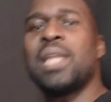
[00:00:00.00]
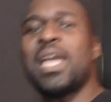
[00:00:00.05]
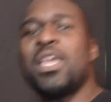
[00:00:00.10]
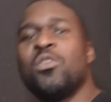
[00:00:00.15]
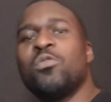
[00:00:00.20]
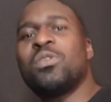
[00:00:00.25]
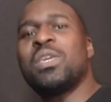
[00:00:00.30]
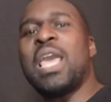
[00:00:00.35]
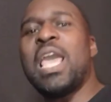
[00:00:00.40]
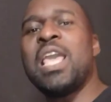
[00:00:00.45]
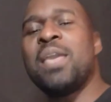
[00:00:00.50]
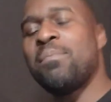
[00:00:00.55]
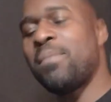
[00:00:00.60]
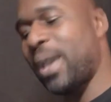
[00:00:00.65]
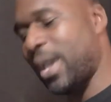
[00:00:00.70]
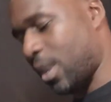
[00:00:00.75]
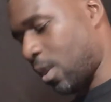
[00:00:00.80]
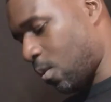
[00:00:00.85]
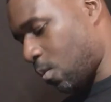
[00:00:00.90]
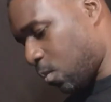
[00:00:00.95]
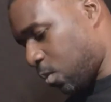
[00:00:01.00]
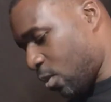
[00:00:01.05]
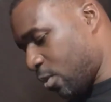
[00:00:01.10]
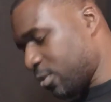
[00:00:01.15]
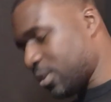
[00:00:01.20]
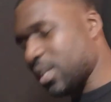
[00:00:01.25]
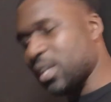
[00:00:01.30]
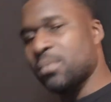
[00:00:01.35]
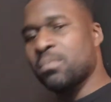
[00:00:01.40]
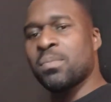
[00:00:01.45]
Now you came at a
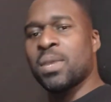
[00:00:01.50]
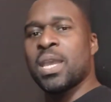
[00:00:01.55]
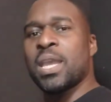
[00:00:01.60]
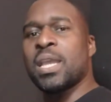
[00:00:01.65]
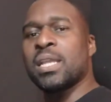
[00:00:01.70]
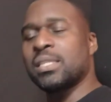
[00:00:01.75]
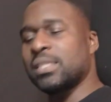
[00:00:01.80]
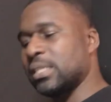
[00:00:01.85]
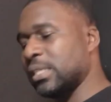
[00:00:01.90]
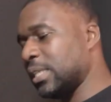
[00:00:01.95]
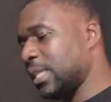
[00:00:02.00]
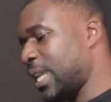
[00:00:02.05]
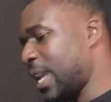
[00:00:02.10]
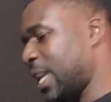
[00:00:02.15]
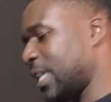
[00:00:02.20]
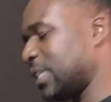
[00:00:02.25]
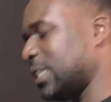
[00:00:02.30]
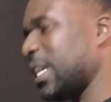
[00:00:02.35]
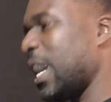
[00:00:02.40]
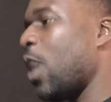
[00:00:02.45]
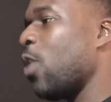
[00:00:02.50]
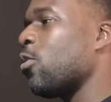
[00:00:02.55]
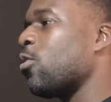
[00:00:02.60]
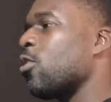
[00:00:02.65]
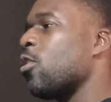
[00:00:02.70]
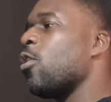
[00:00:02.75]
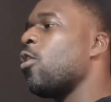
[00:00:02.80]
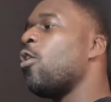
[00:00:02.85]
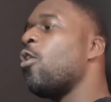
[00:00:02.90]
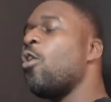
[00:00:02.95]
working man slash
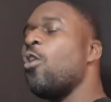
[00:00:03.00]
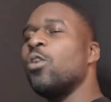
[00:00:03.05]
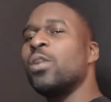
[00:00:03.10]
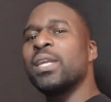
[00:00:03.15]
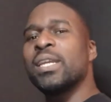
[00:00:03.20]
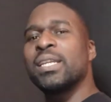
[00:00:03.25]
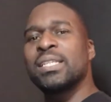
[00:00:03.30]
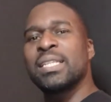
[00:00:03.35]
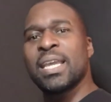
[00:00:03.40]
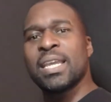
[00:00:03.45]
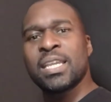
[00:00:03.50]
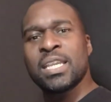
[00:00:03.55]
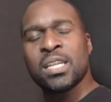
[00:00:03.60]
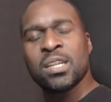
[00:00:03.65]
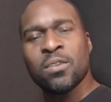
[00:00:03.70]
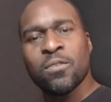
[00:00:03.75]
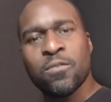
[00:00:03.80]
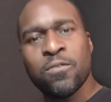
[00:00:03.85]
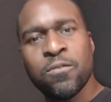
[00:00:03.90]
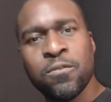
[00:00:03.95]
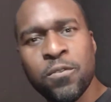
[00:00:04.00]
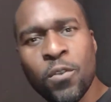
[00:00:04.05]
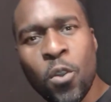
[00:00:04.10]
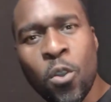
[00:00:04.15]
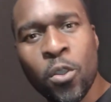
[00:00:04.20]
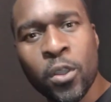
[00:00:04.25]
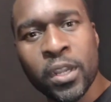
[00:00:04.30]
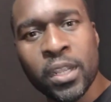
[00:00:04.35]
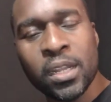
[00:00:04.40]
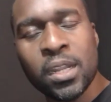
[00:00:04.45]
alcoholic that can
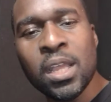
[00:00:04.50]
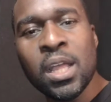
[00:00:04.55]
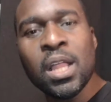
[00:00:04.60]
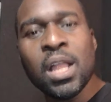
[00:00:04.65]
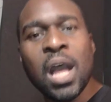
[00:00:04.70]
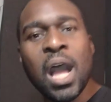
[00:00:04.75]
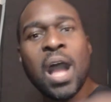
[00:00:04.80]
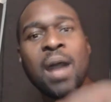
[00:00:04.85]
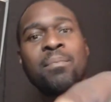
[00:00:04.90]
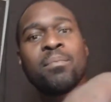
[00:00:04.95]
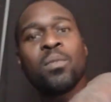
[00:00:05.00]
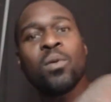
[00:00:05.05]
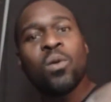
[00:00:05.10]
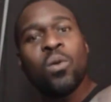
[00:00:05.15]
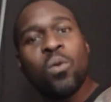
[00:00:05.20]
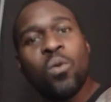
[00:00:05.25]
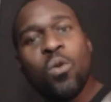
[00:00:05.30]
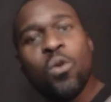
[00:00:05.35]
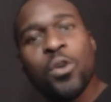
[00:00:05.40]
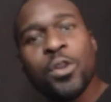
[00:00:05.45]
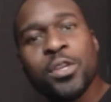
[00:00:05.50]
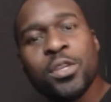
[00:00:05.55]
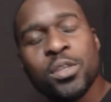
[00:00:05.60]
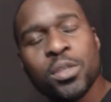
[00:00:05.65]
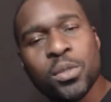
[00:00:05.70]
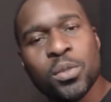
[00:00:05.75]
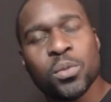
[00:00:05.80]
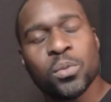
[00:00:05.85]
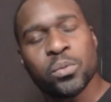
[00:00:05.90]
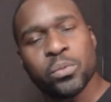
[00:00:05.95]
afford it. I'm on
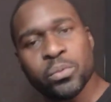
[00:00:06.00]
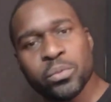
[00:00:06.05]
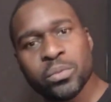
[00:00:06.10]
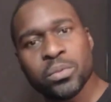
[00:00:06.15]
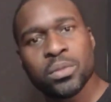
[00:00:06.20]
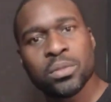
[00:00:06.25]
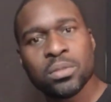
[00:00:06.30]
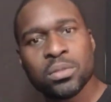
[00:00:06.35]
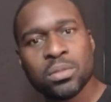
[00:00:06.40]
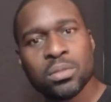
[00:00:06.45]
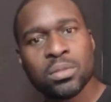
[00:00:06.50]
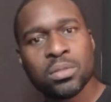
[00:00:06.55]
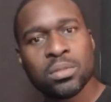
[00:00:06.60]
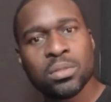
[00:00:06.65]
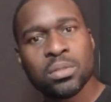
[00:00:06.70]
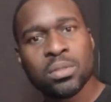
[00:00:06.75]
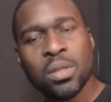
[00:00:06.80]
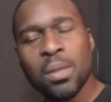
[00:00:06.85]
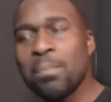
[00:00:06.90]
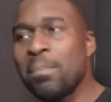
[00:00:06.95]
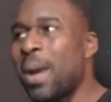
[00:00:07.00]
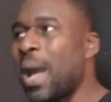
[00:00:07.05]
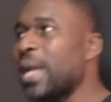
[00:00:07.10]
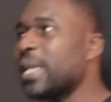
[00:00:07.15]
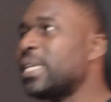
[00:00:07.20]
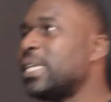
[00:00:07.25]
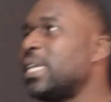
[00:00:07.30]
you. My